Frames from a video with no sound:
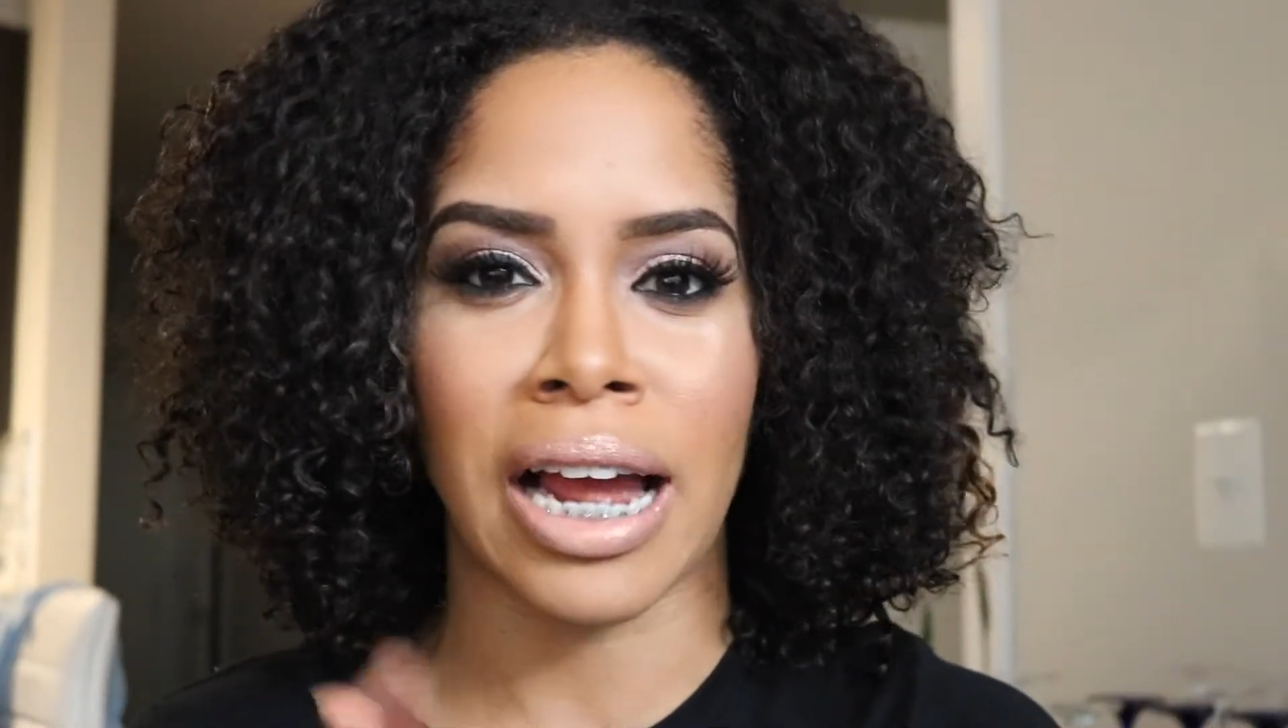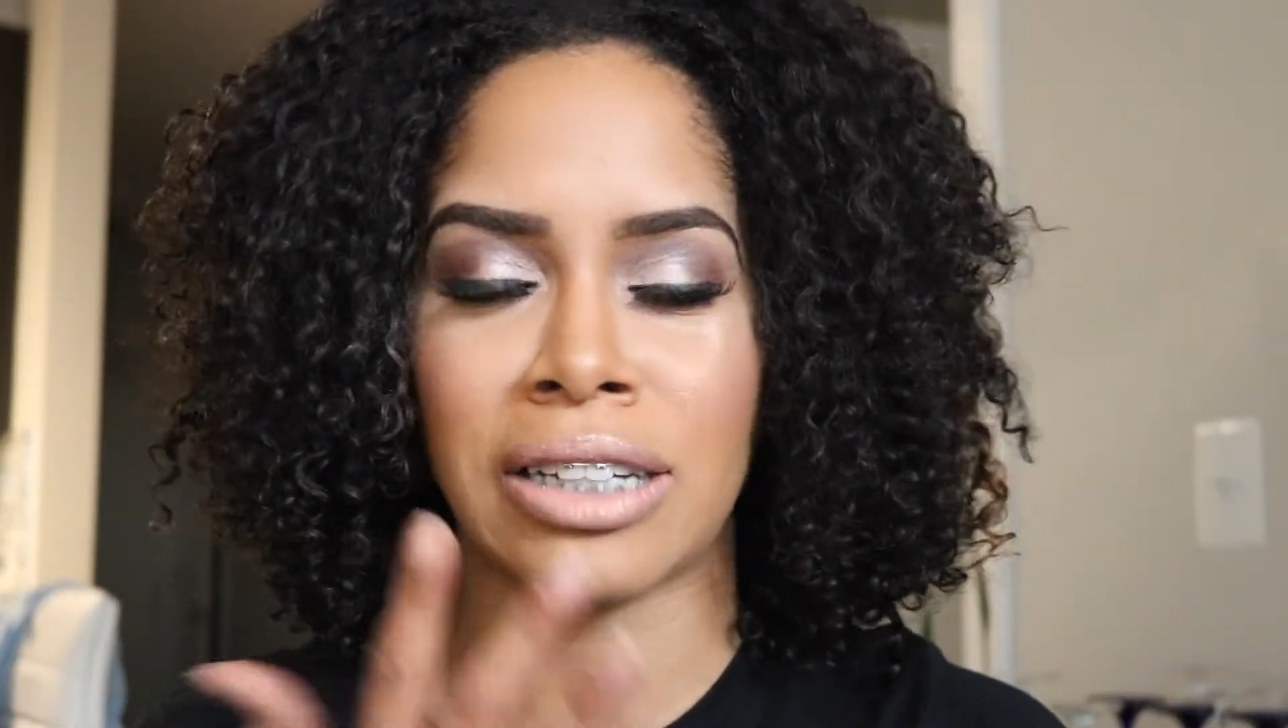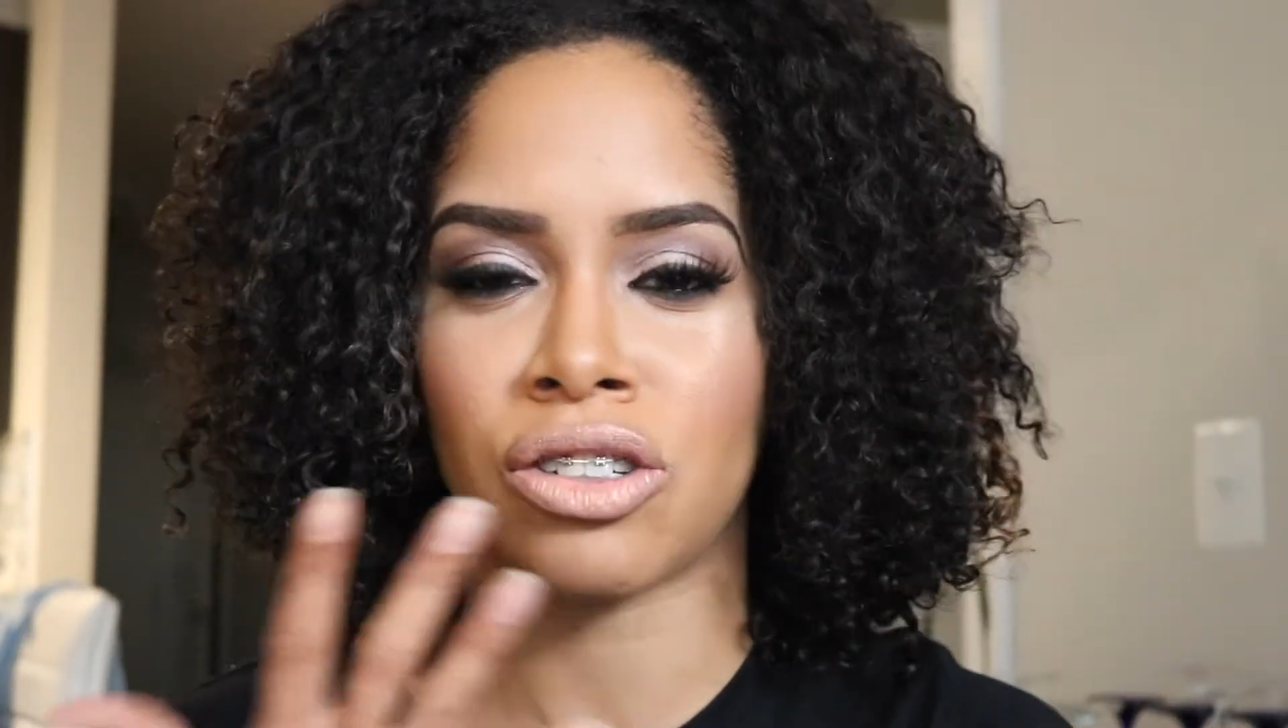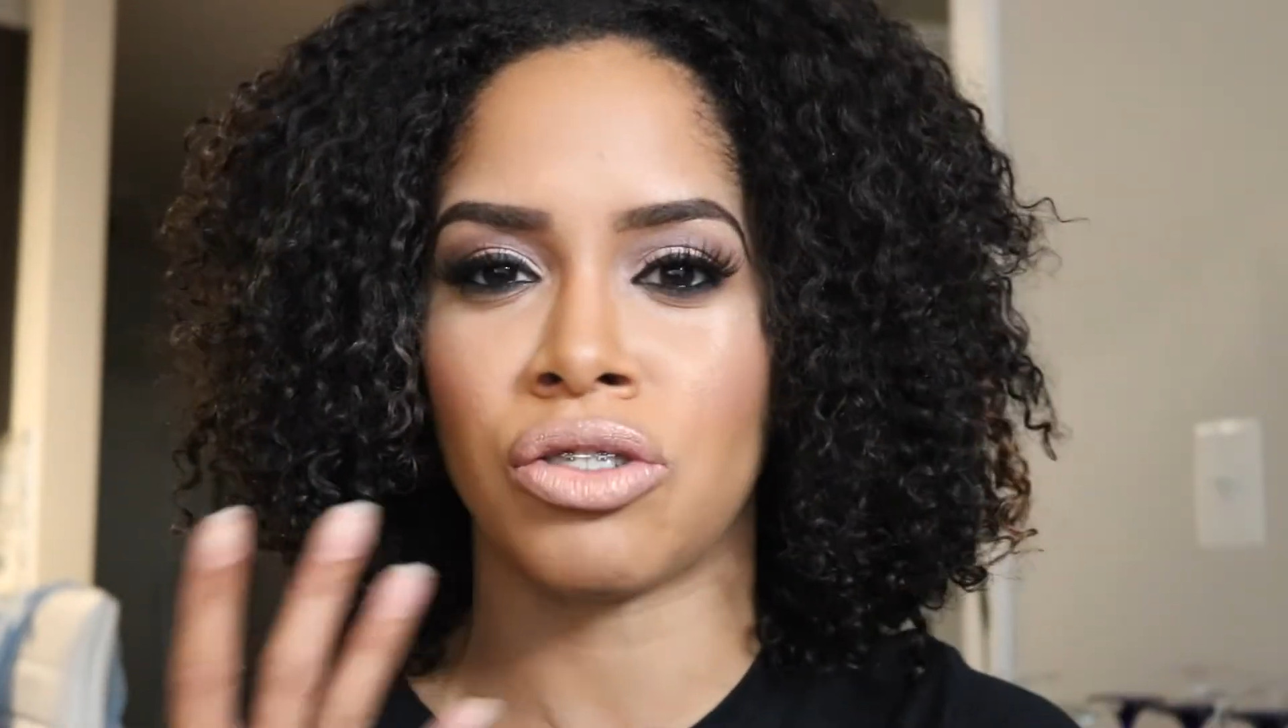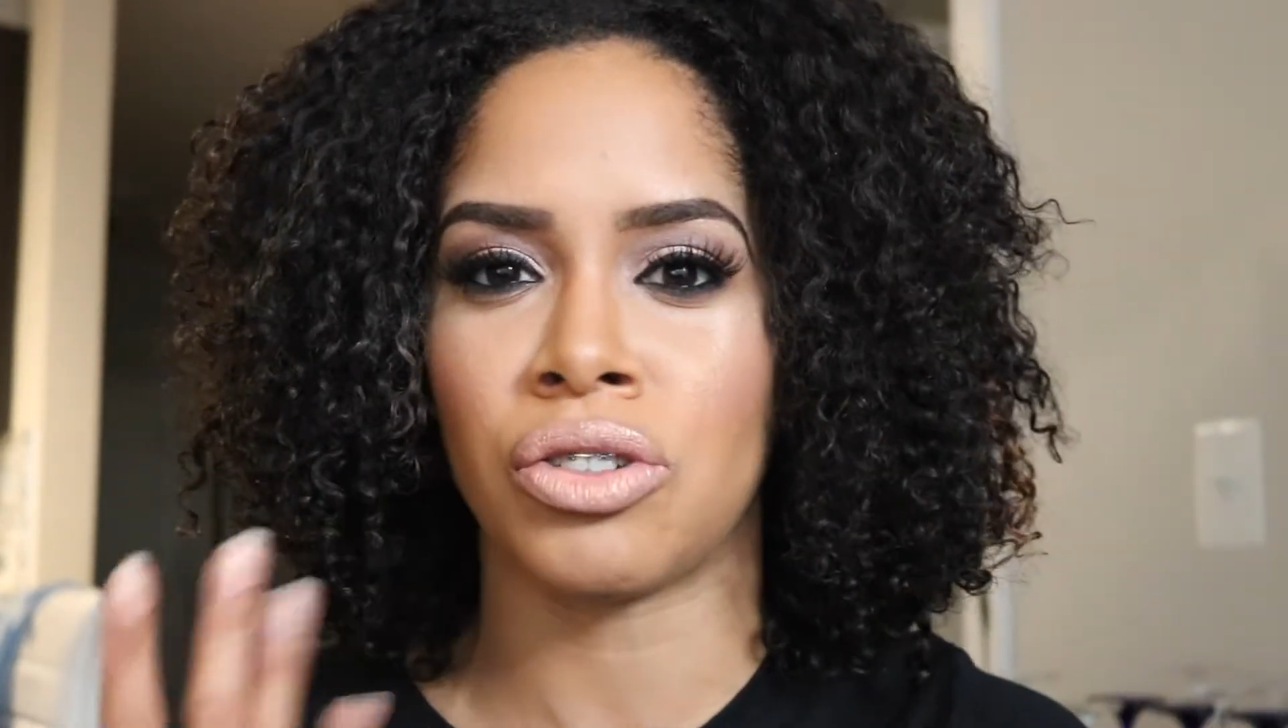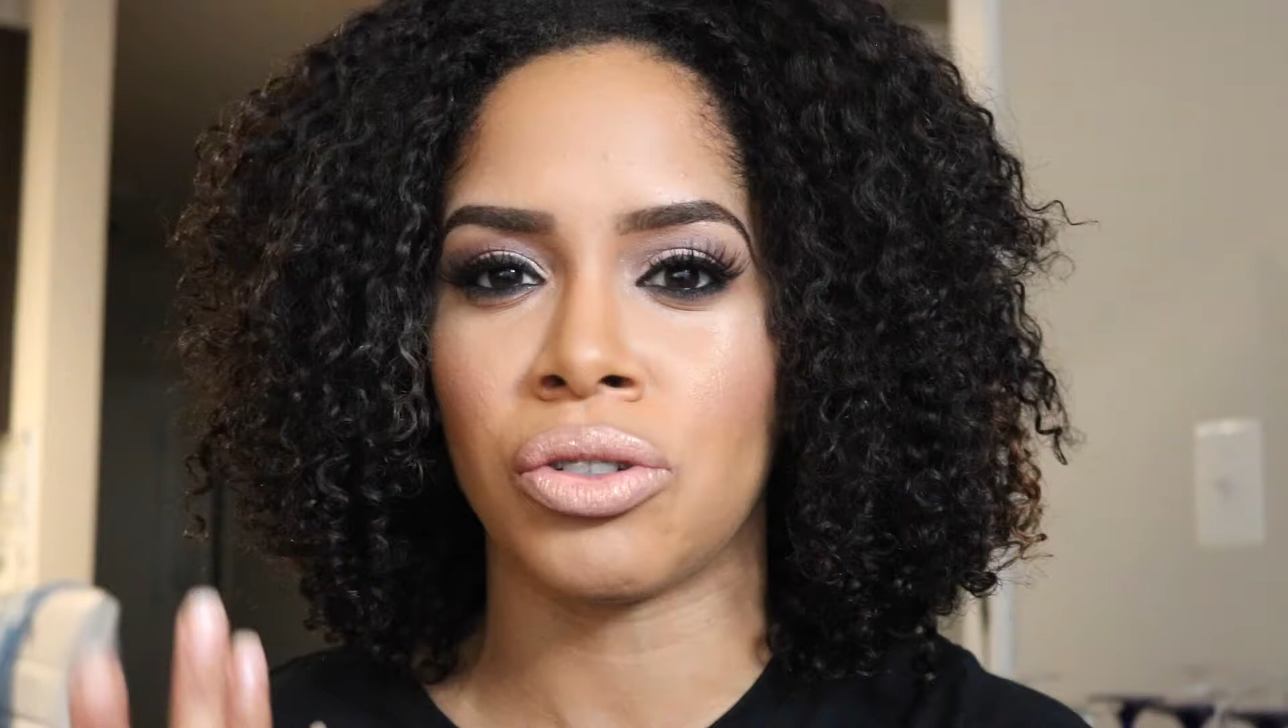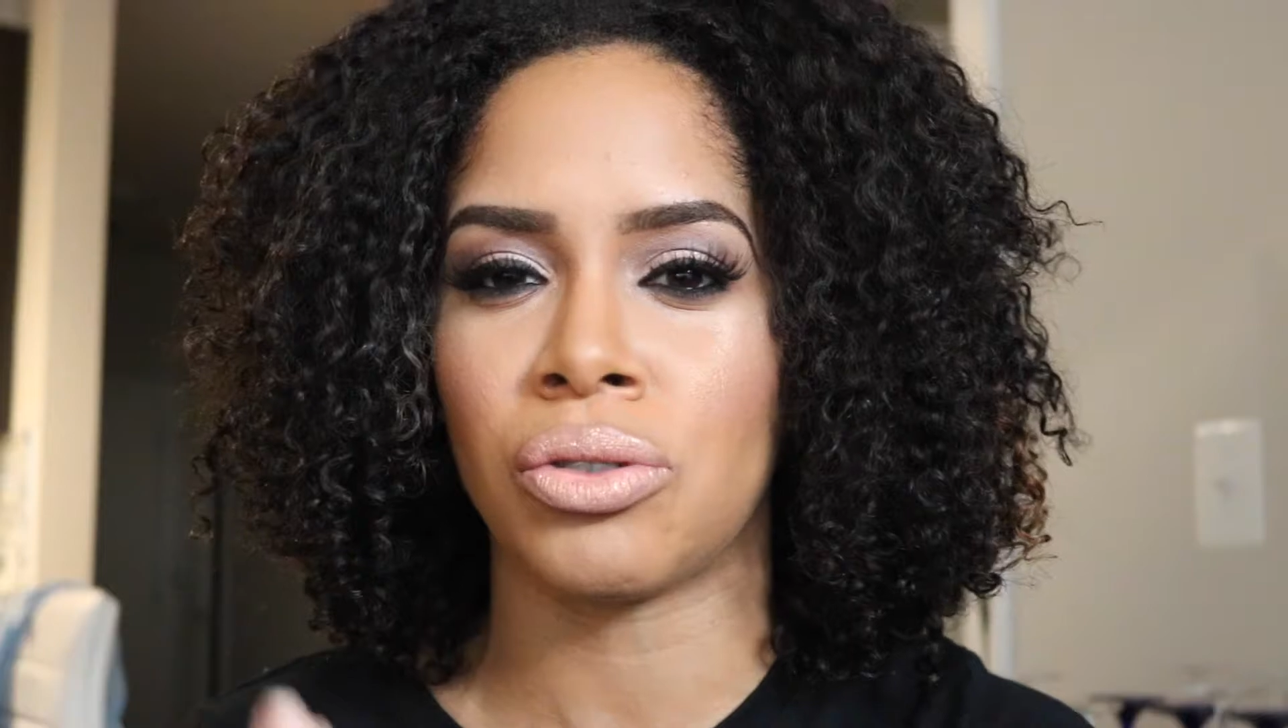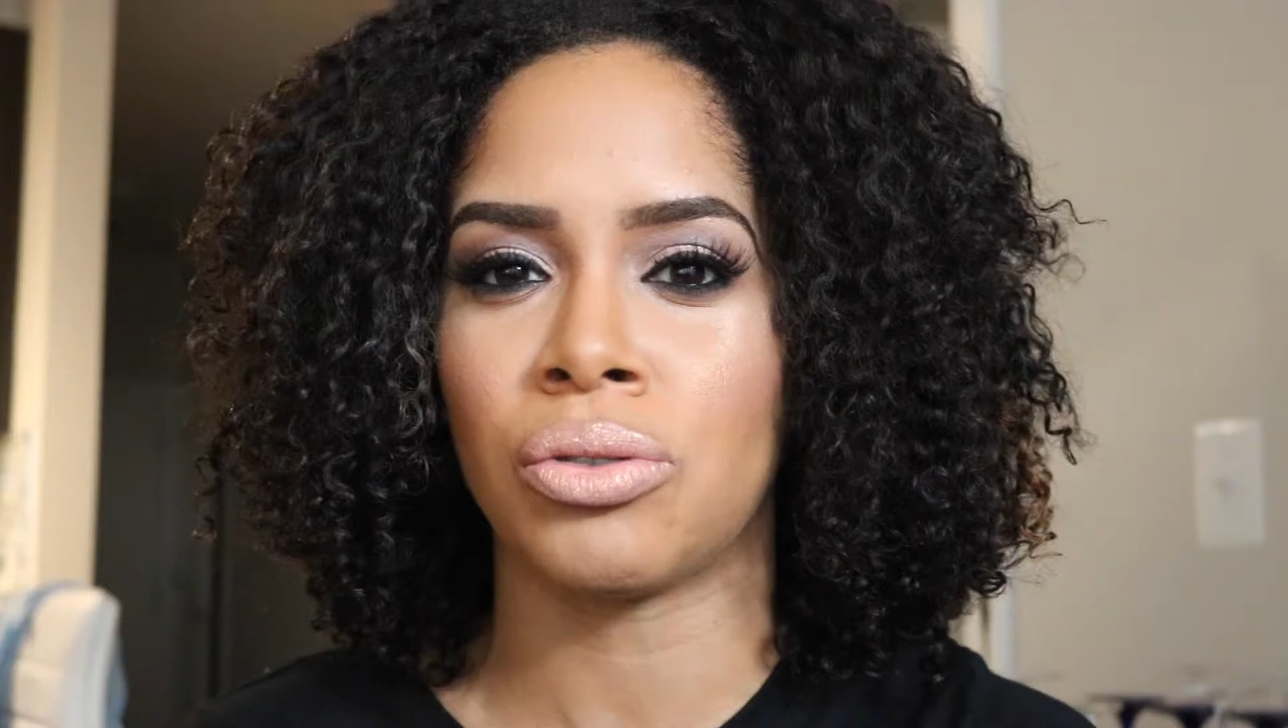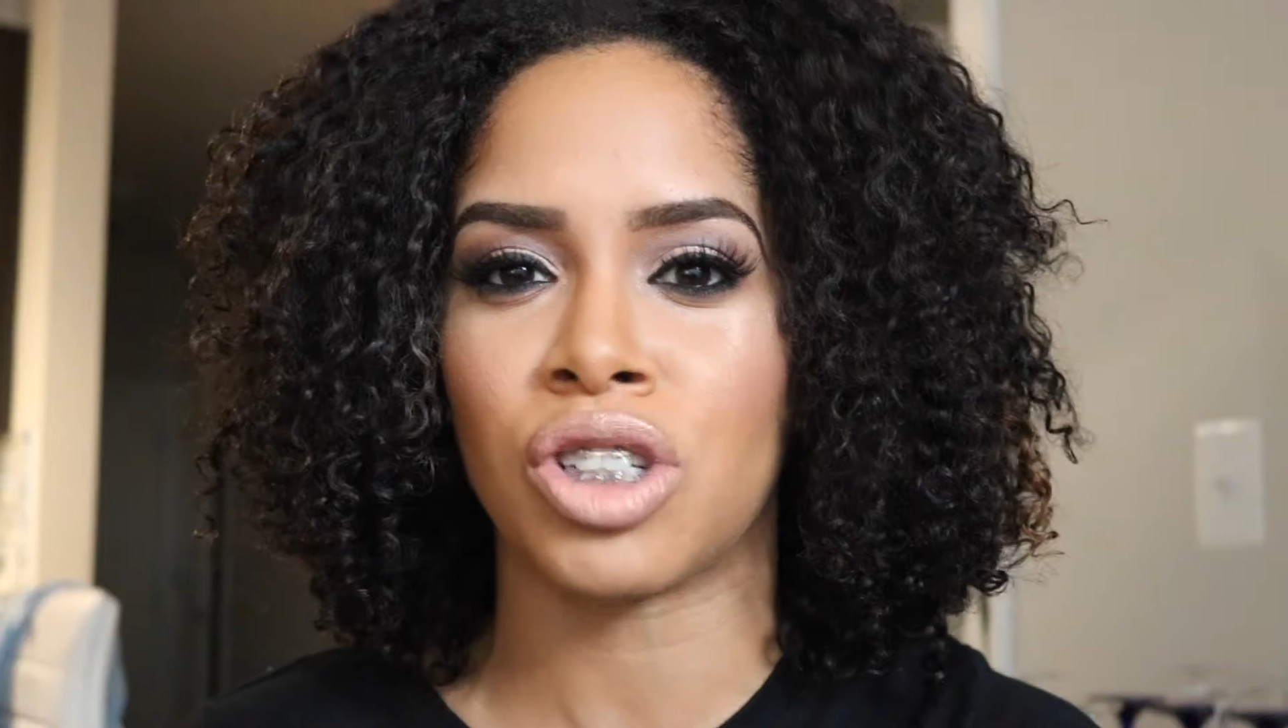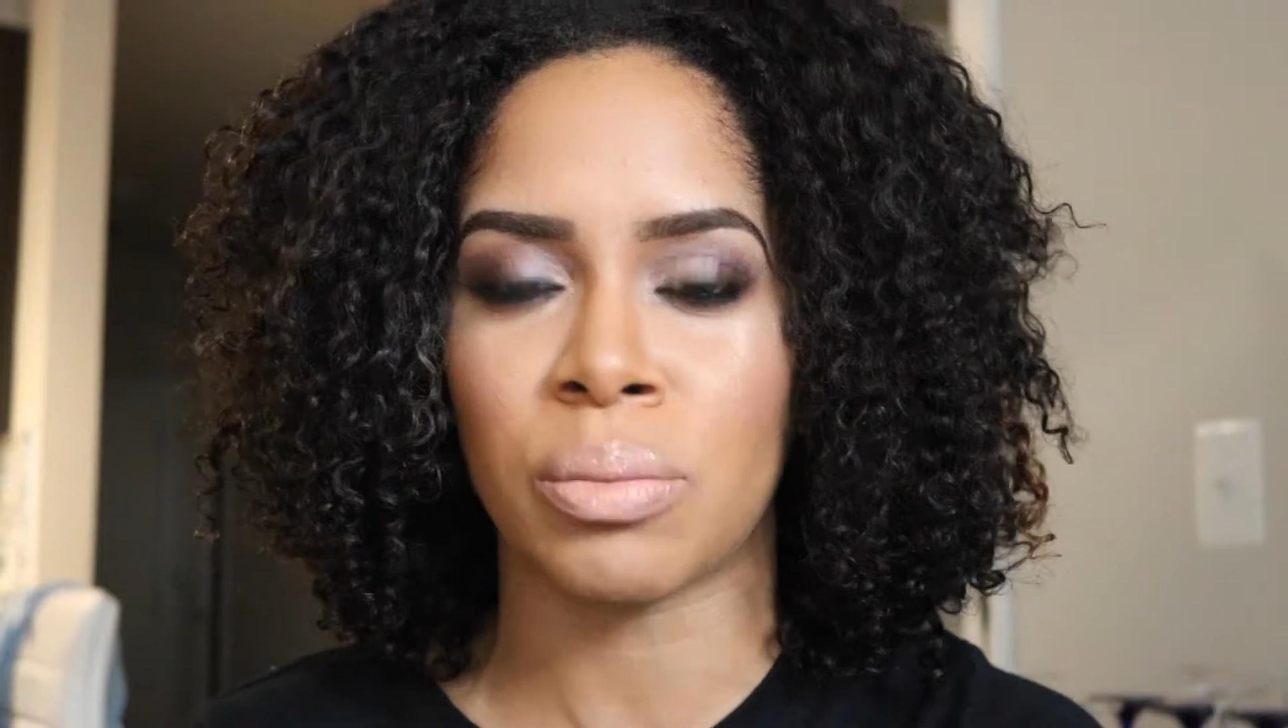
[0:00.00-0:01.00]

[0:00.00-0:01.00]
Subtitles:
nice nude